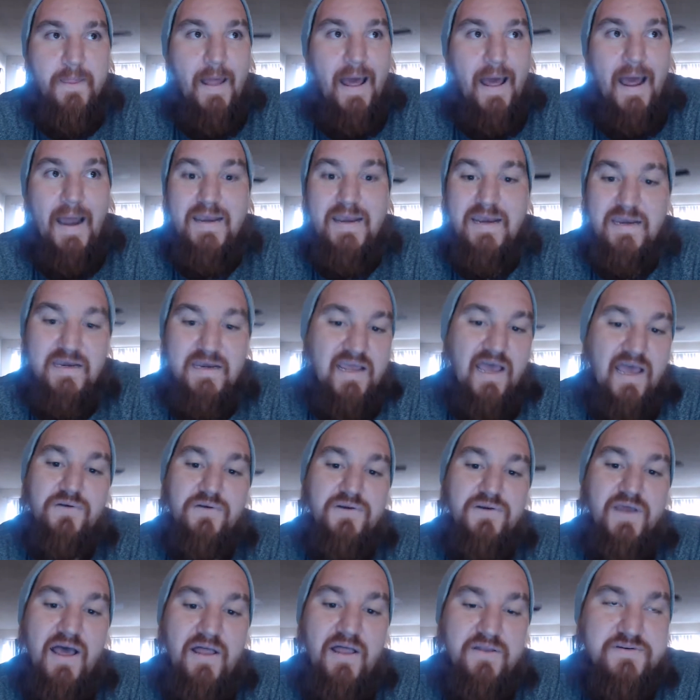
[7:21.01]
I didn't
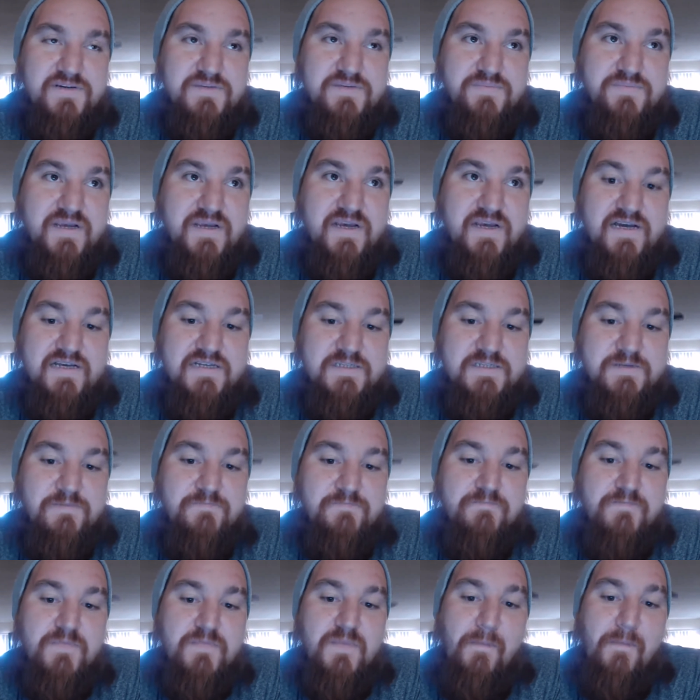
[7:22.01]
count calories because
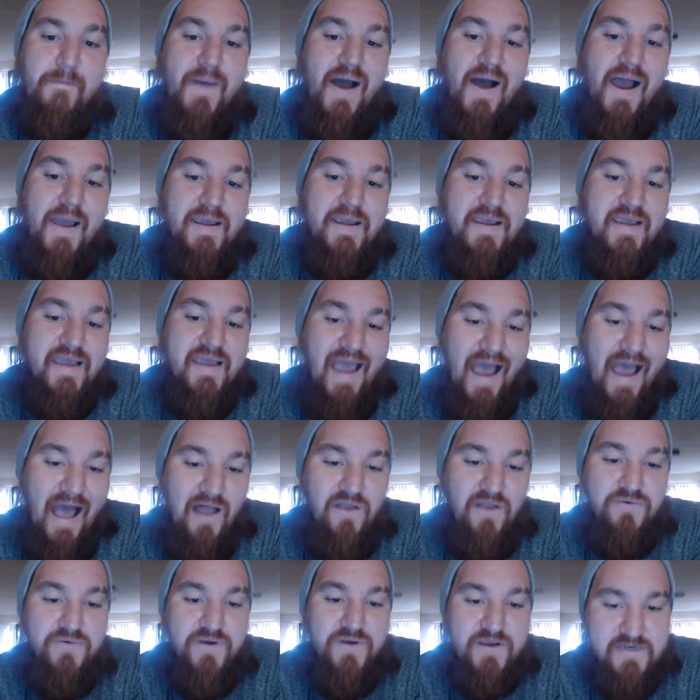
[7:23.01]
my
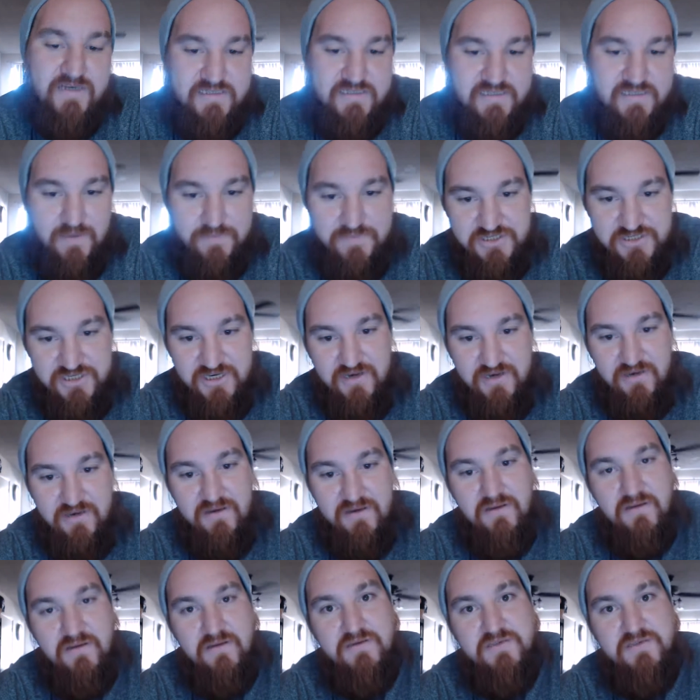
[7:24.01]
calorie consumption